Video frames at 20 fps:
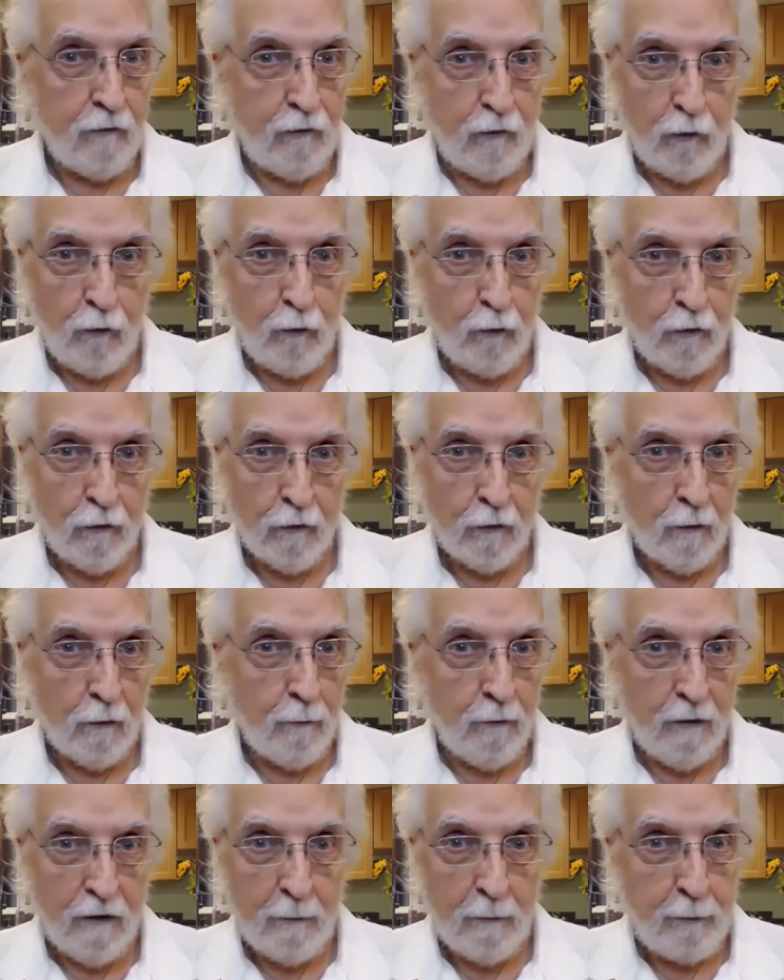tool or a
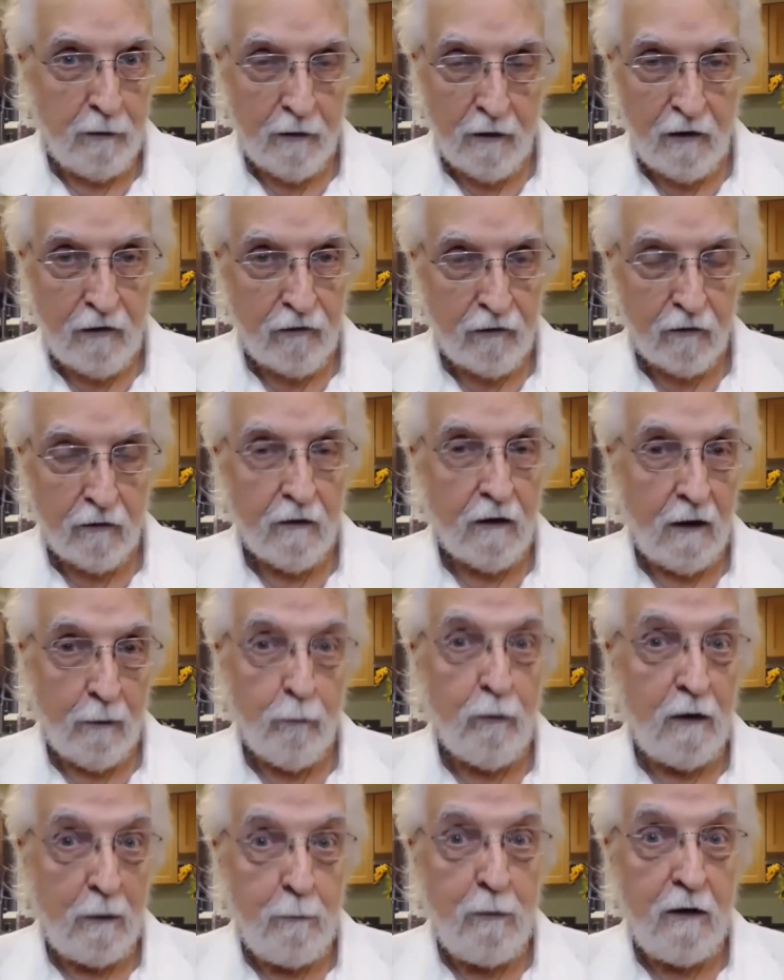manipulation. I
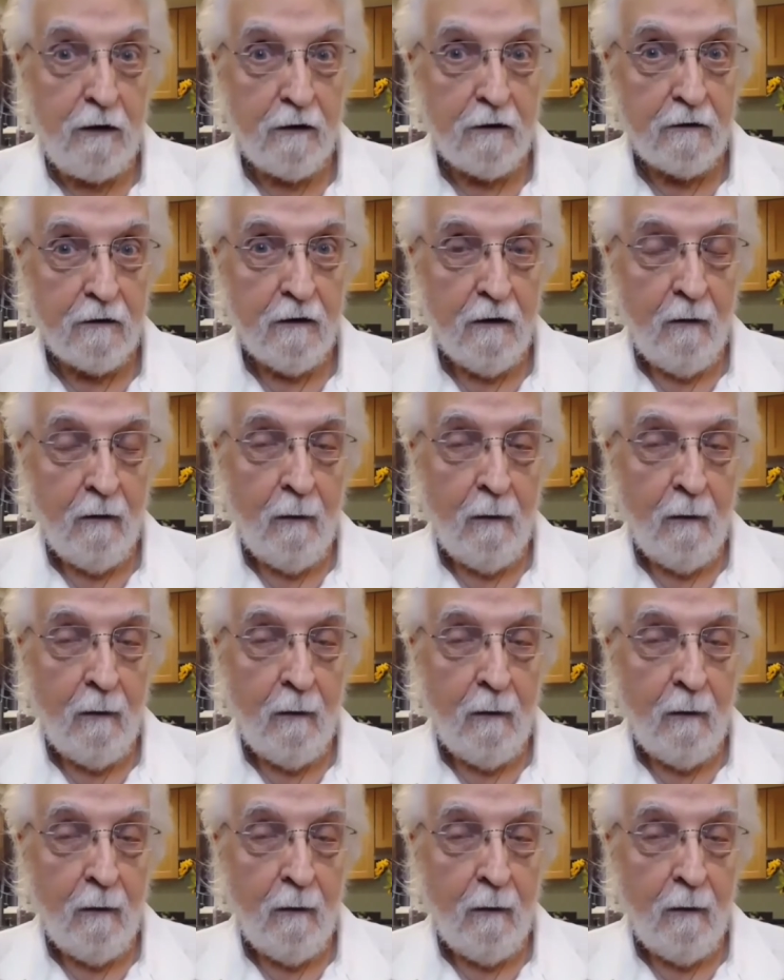really mean it.